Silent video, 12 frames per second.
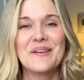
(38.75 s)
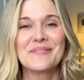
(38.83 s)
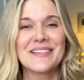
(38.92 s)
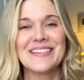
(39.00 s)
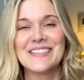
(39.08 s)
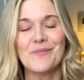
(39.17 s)

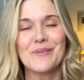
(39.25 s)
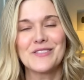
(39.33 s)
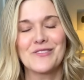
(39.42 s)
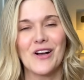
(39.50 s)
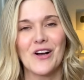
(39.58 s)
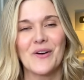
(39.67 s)
Please help us
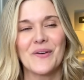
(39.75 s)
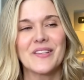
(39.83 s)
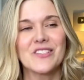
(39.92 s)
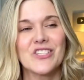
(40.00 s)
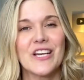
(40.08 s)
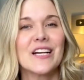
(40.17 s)
grow.
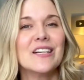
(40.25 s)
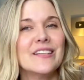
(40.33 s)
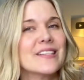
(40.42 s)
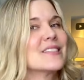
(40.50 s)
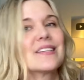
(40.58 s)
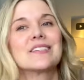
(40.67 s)
This channel
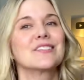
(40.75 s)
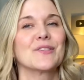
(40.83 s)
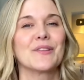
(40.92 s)
exists so